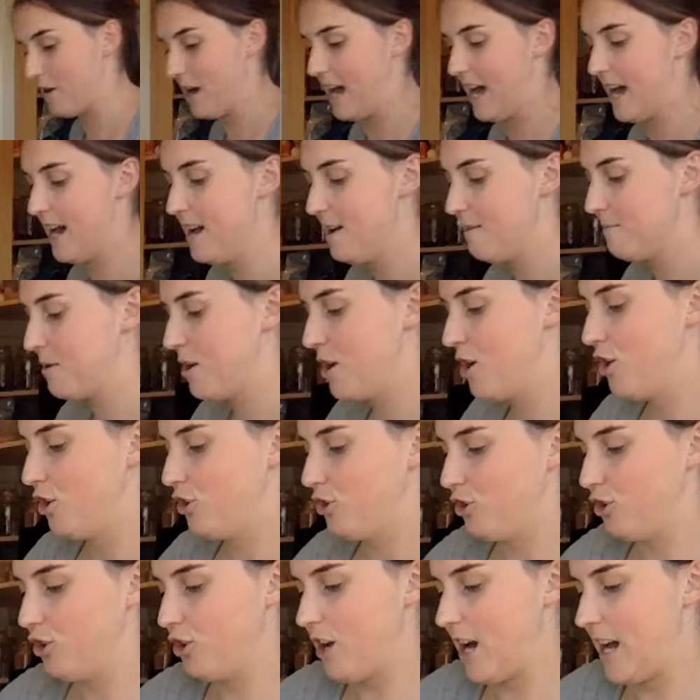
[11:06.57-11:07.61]
up,
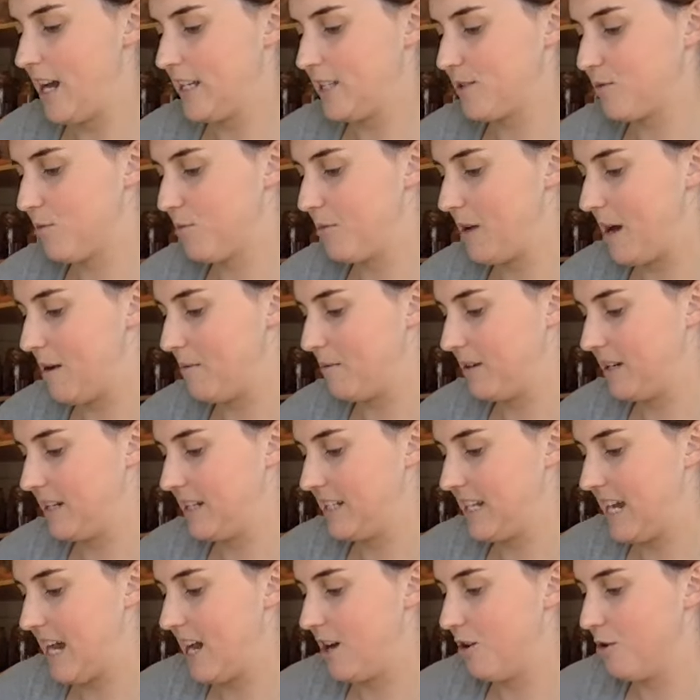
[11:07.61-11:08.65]
you guys will be able to
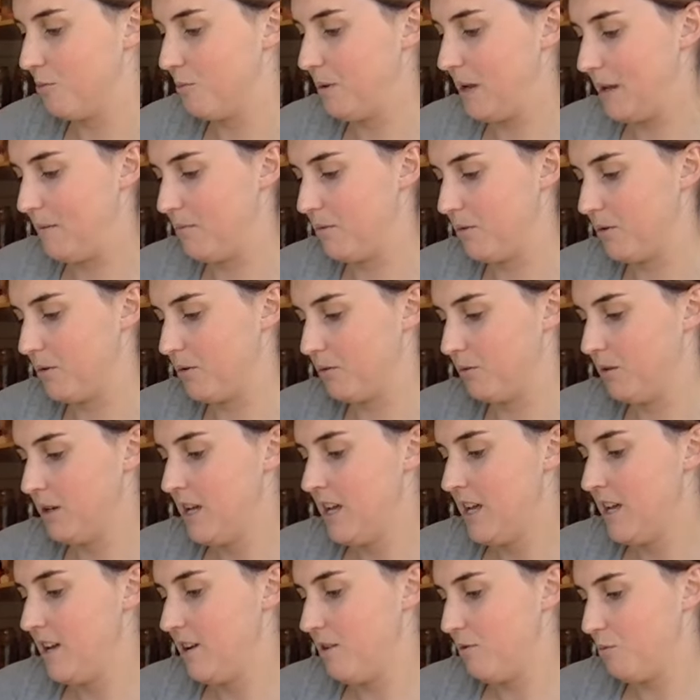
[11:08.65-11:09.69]
tell people
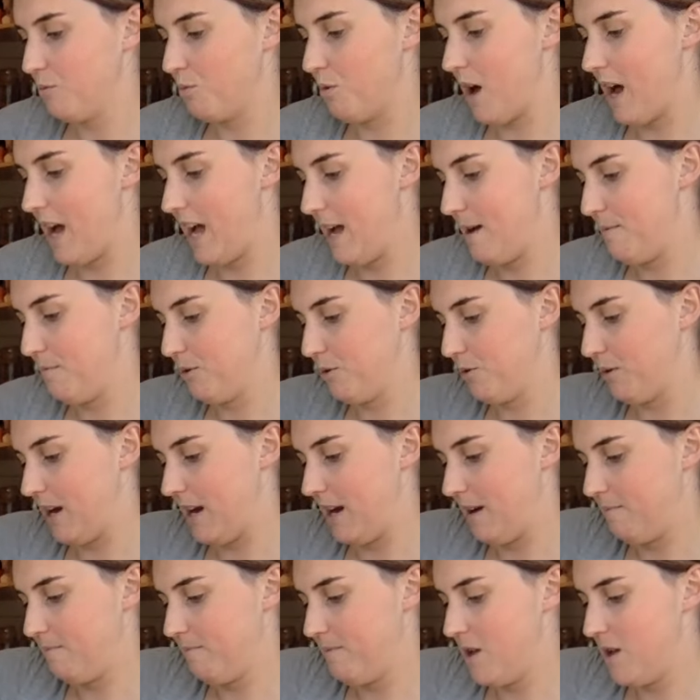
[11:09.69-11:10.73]
why I blew
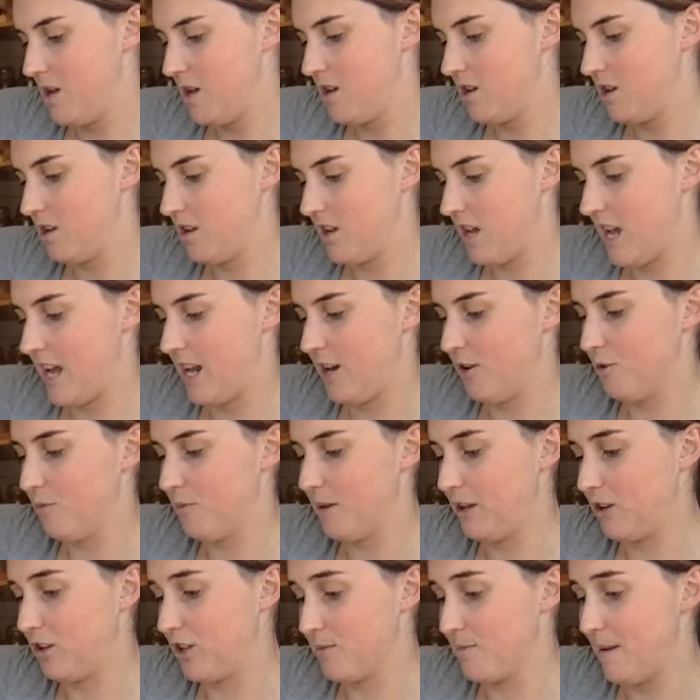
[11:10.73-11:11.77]
up. And it will be
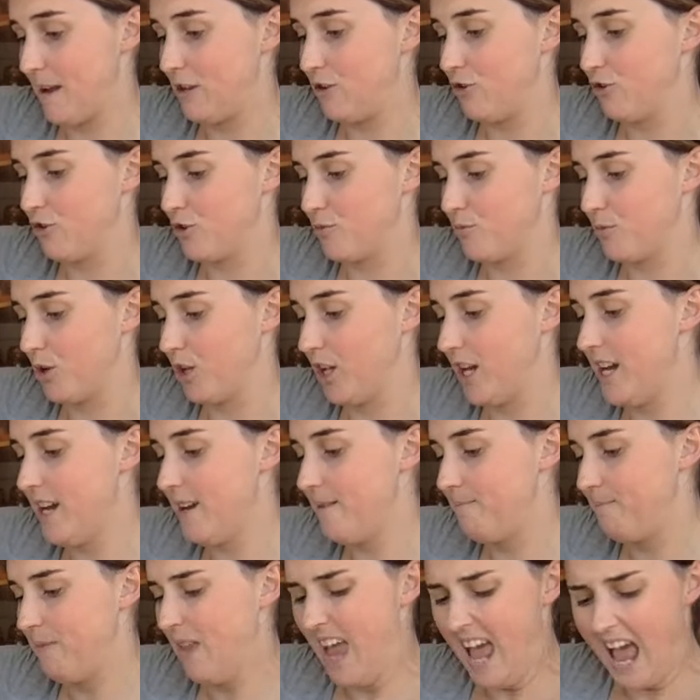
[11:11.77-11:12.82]
because my NutriBullet,
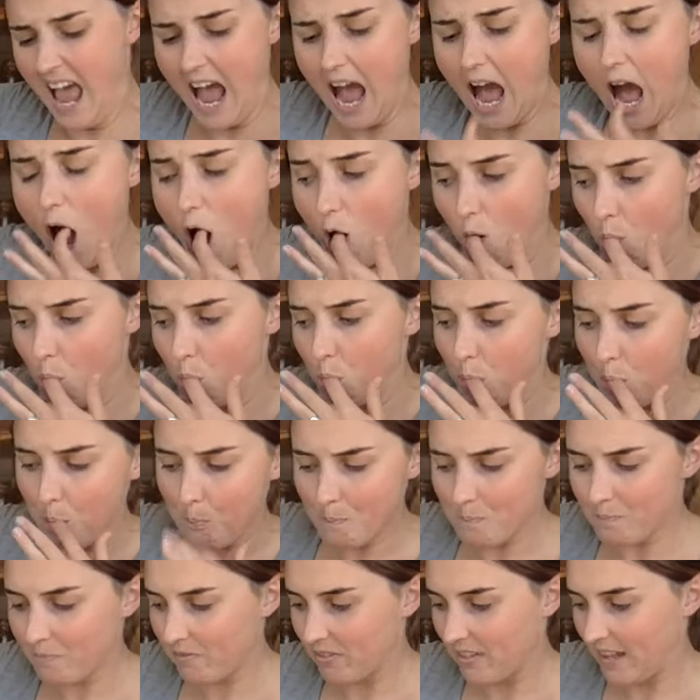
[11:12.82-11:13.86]

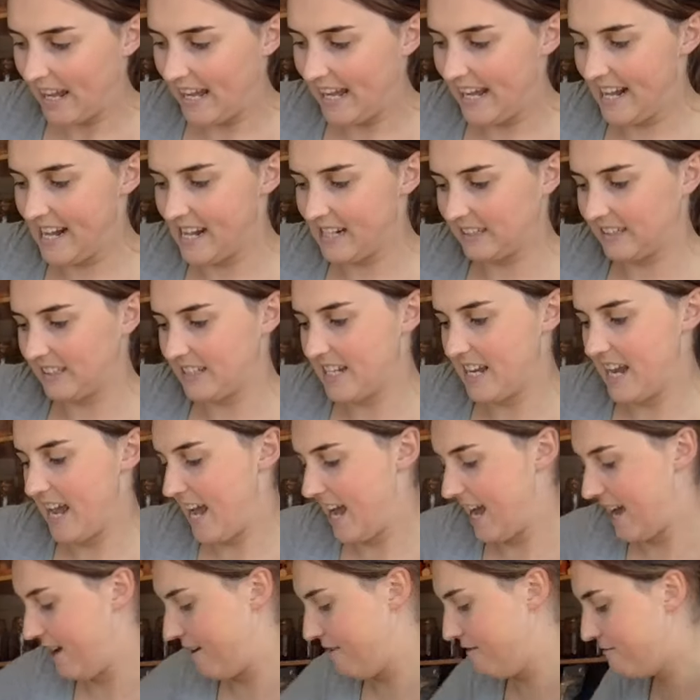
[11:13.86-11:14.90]
can't
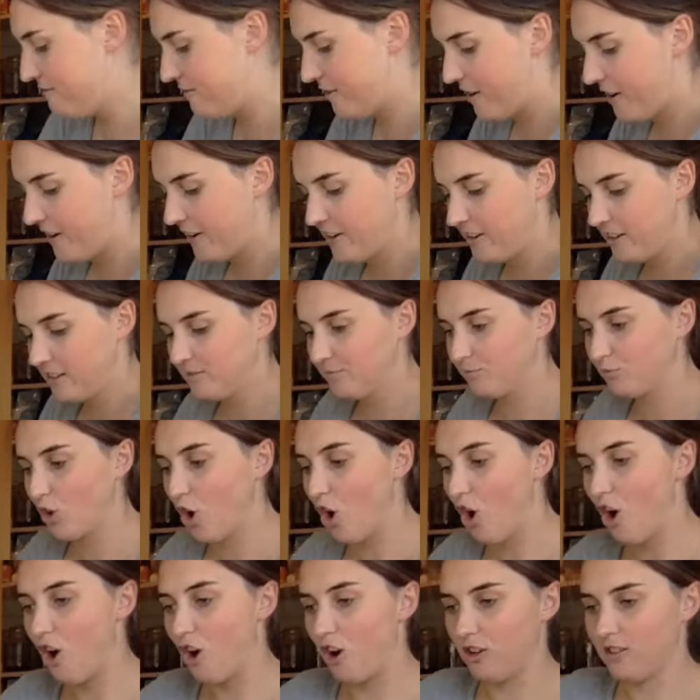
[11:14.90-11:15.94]
have
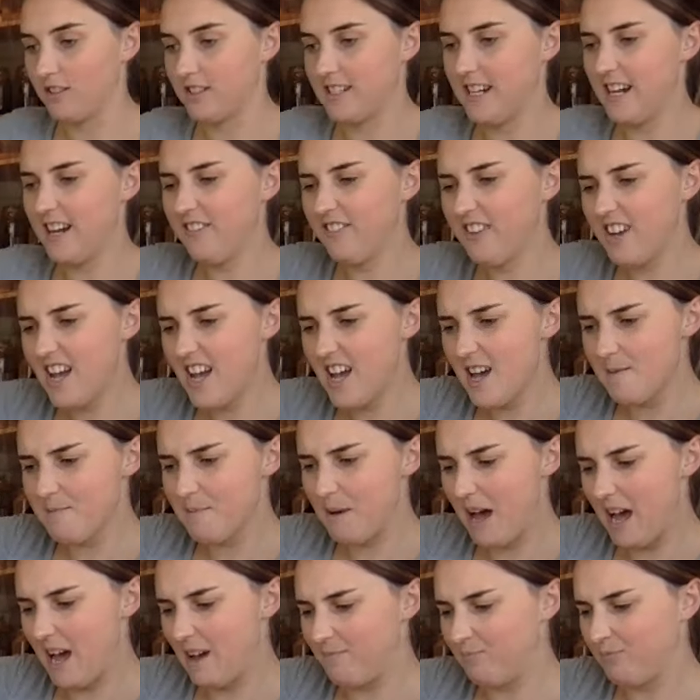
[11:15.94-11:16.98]
hot stuff in it,
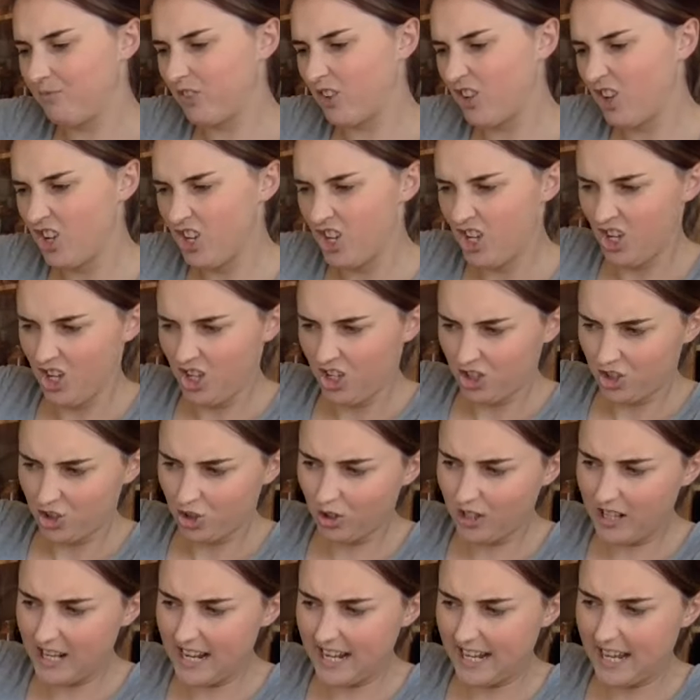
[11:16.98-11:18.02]
but
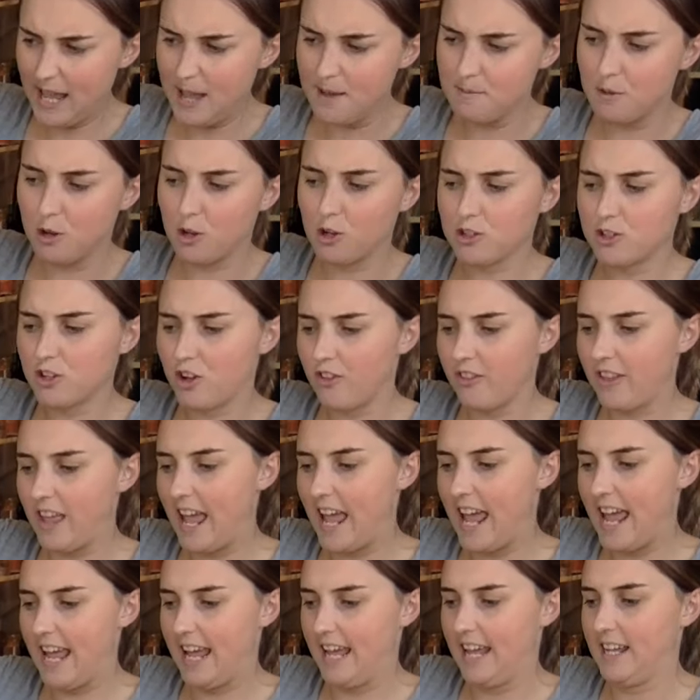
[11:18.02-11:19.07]
surely it can because on the
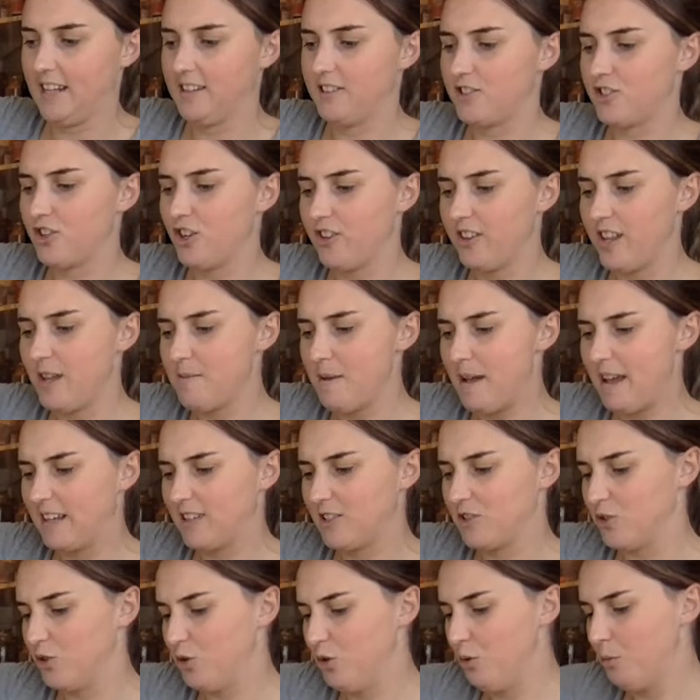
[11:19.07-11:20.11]
ads, don't they make
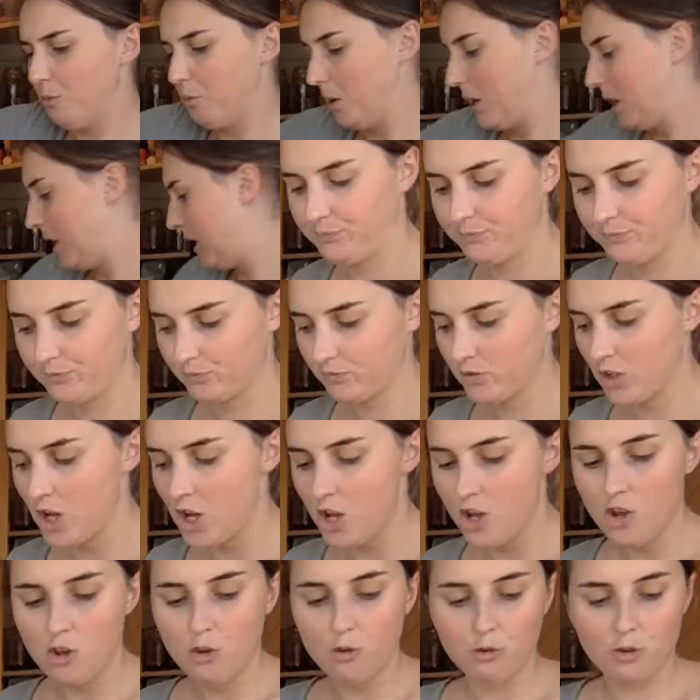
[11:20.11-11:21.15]
soup?
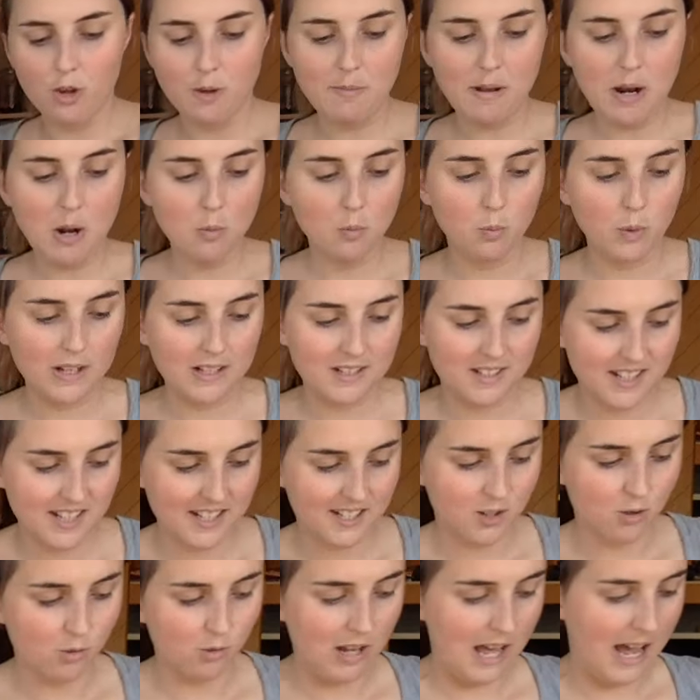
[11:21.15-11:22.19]
So I'm going to whiz
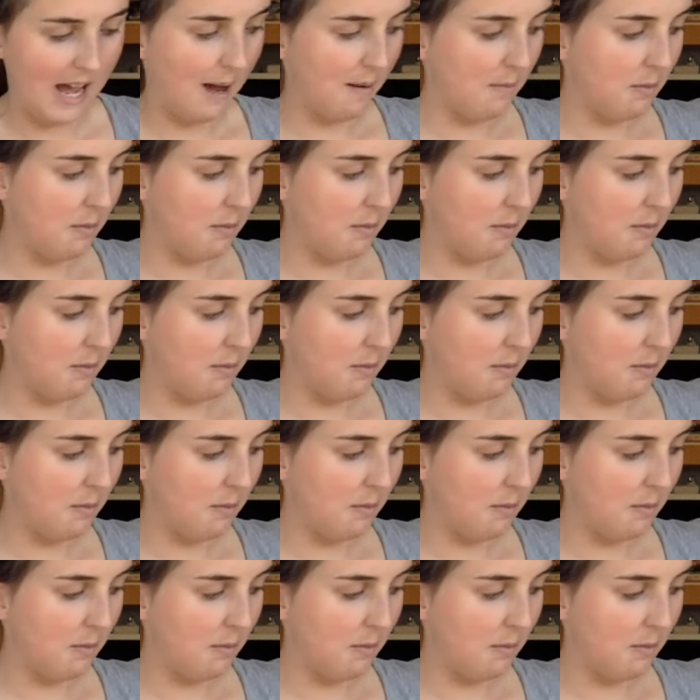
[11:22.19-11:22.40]
this all up.